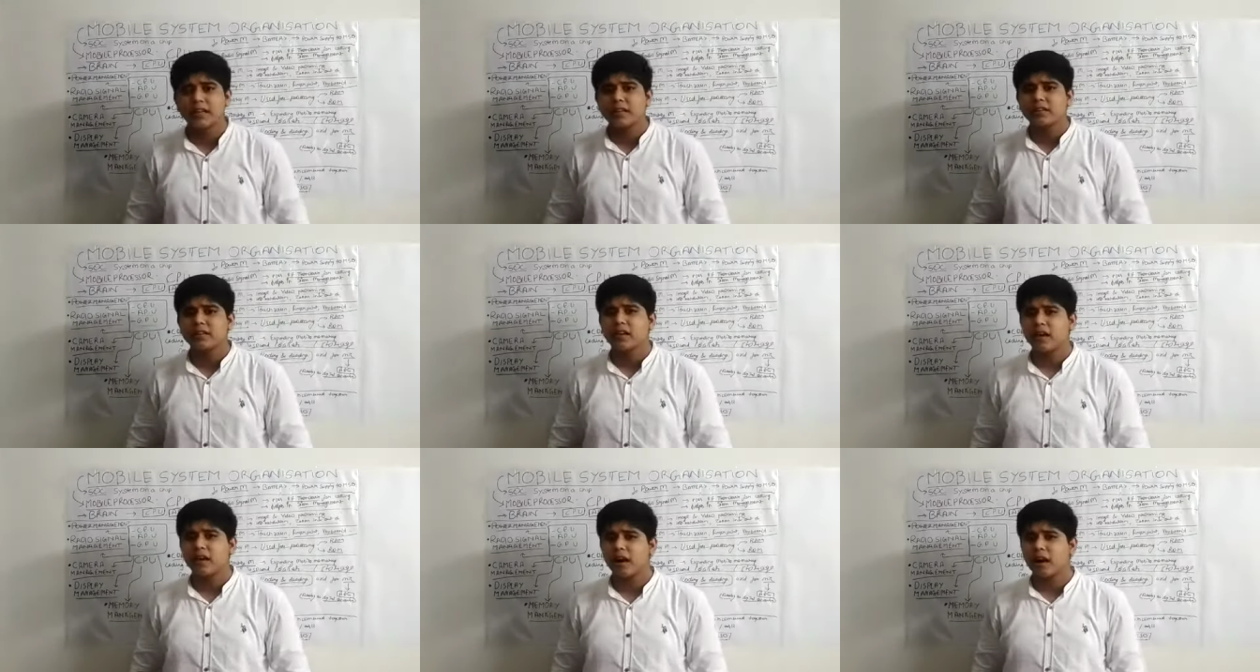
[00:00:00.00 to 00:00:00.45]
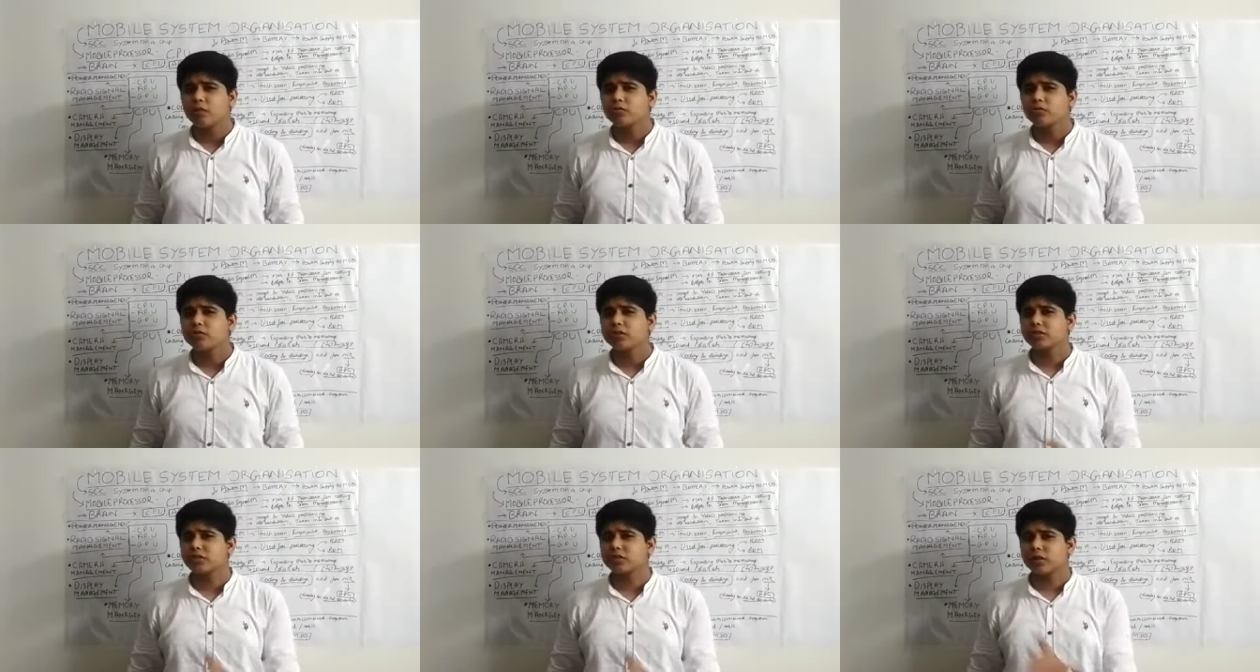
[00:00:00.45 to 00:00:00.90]
Then how
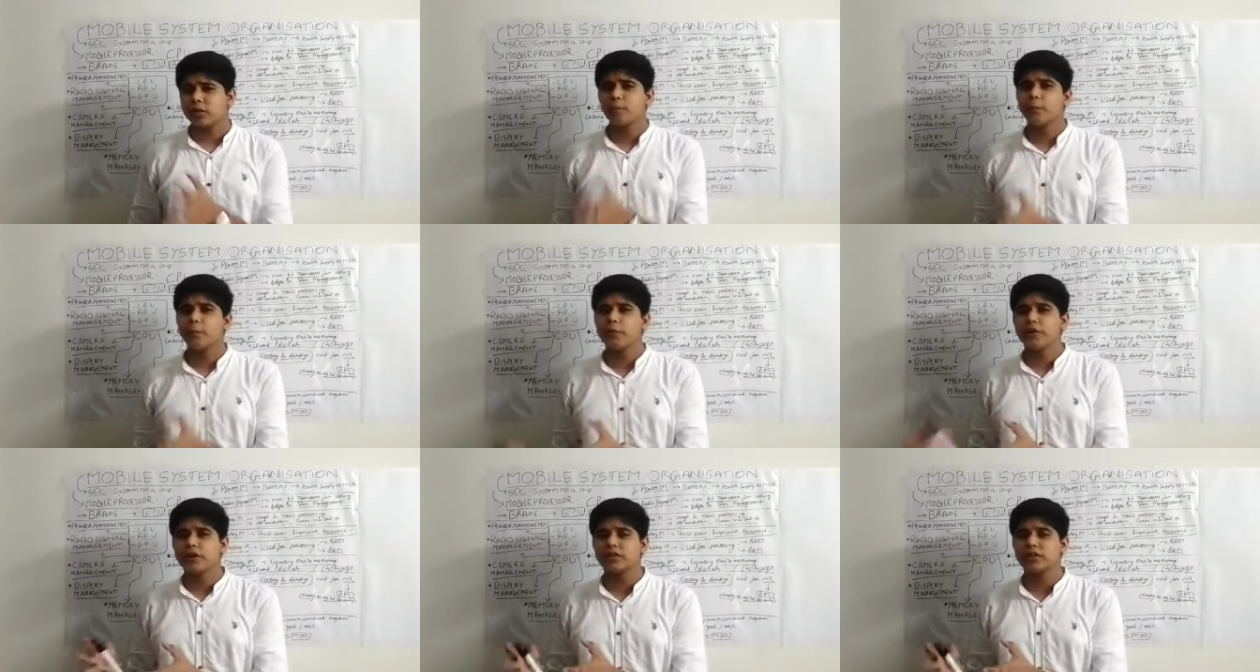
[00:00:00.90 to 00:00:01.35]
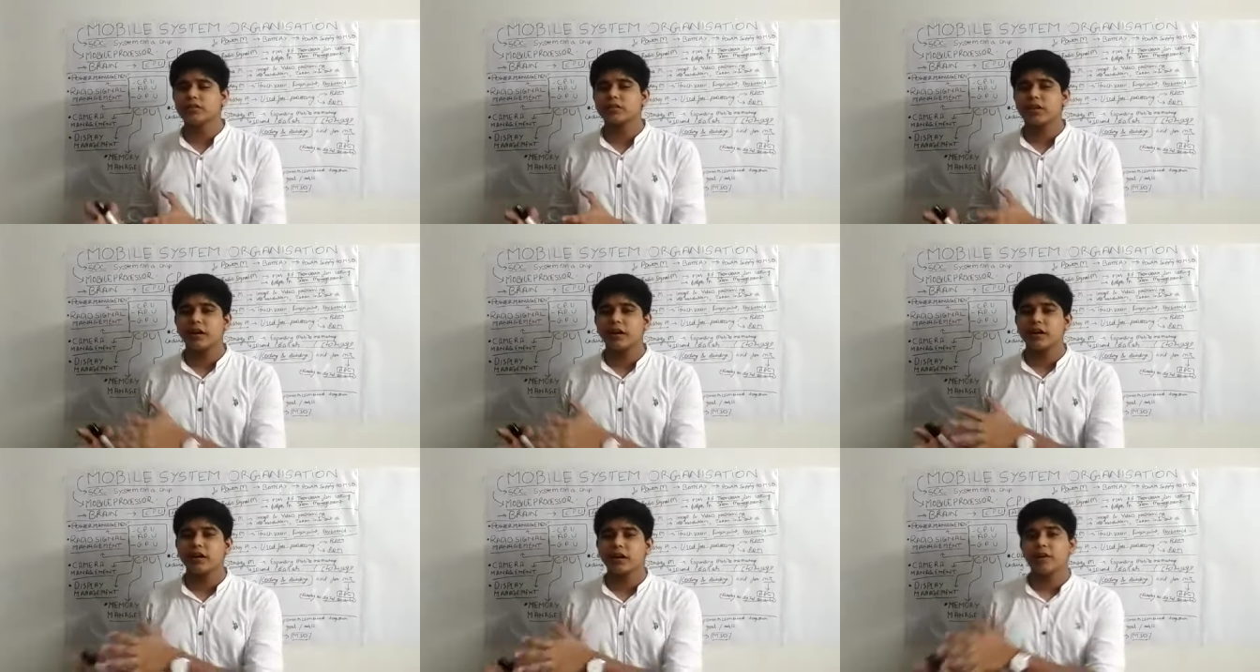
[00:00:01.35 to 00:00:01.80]
these computers
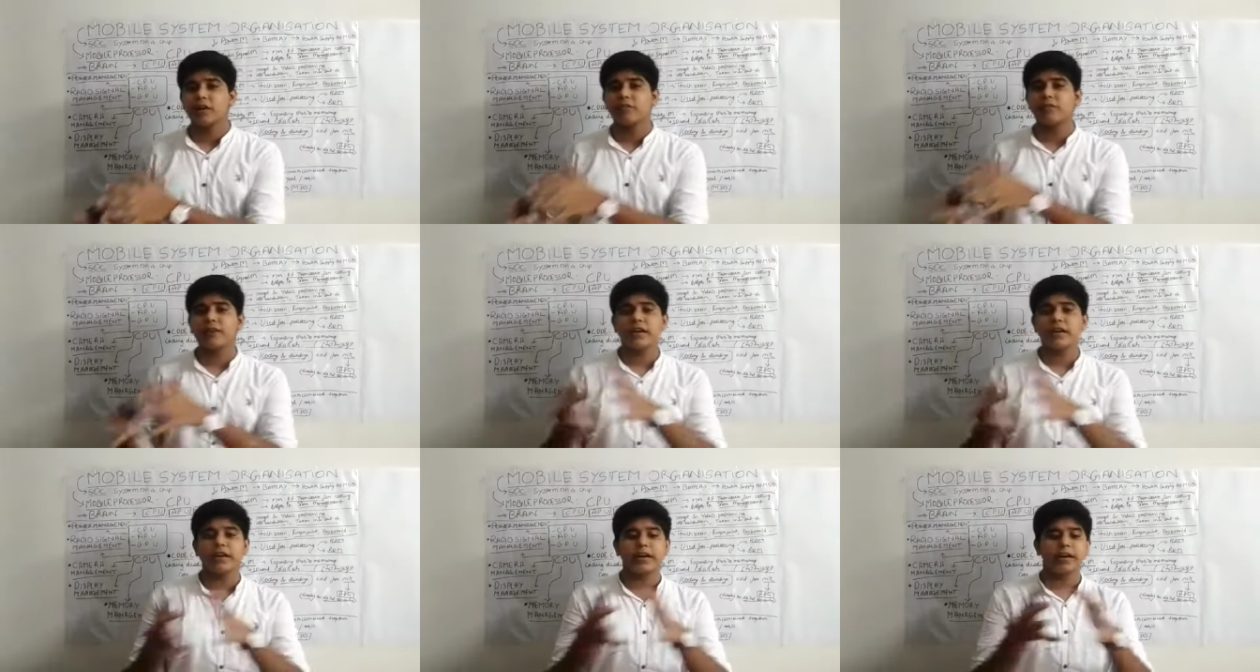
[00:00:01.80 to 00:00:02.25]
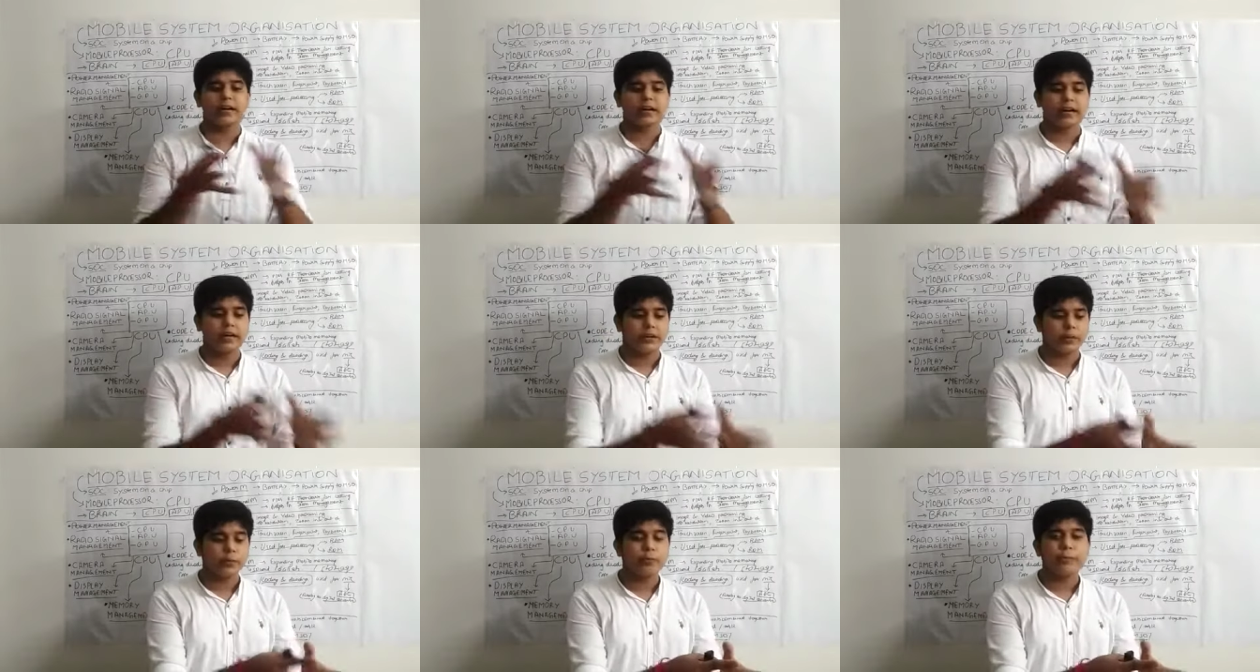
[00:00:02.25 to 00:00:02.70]
are converted
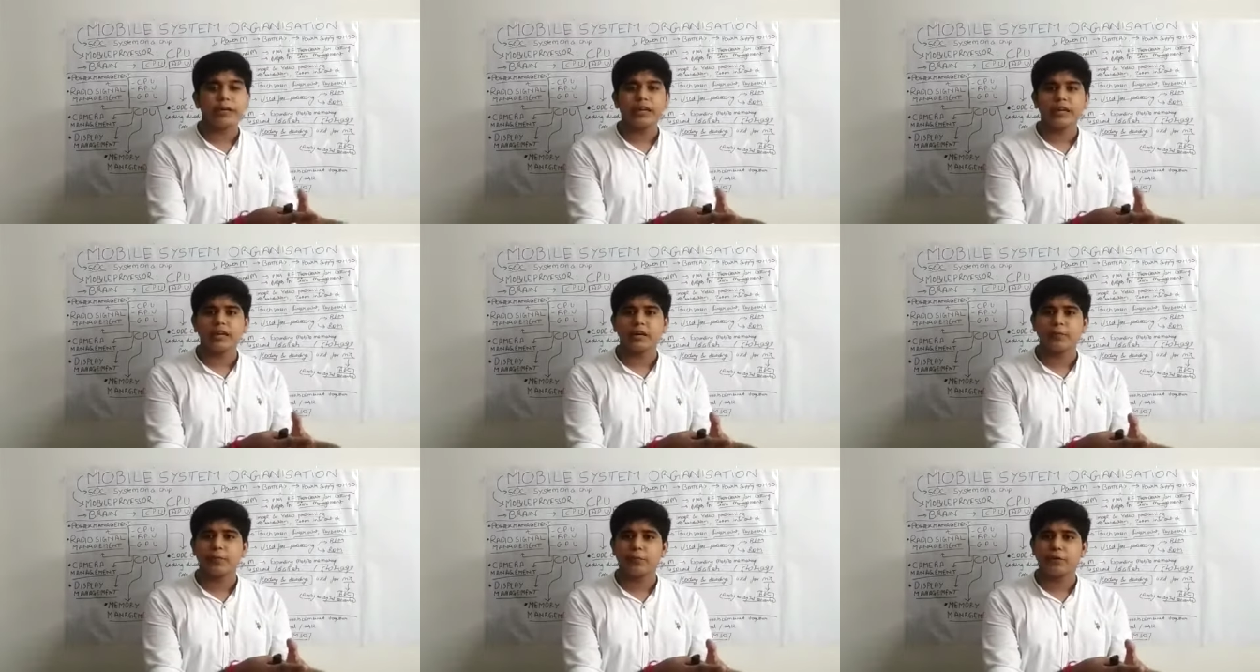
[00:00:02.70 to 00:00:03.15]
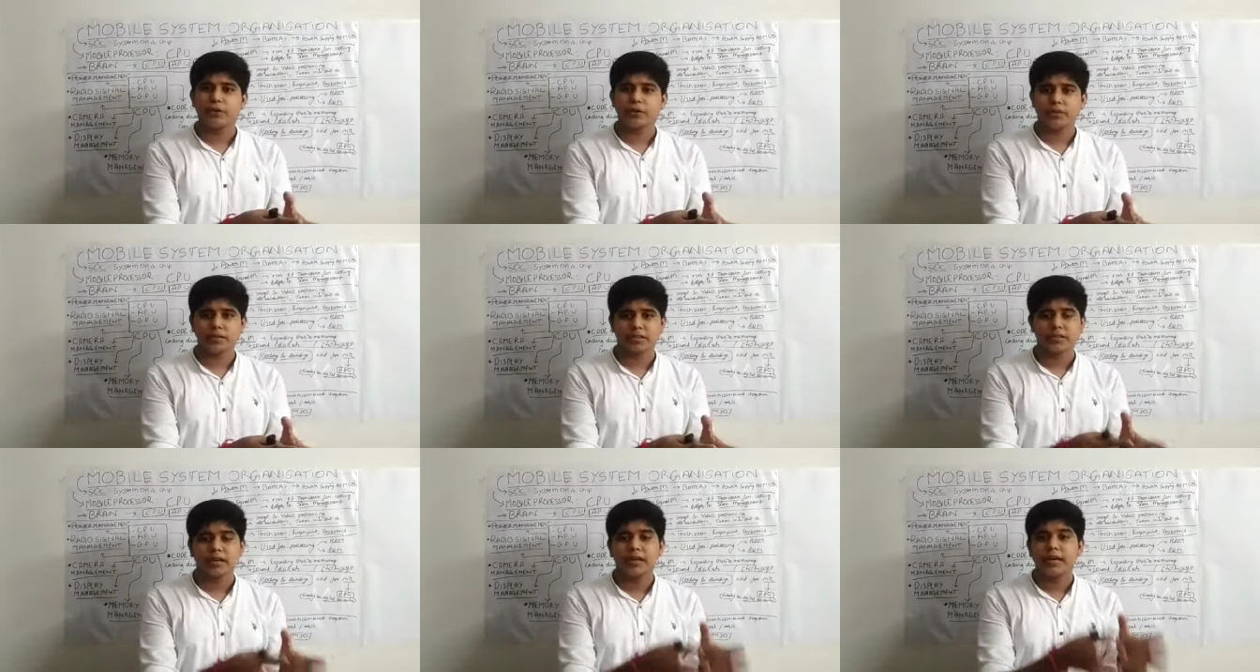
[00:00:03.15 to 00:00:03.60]
into mini computers?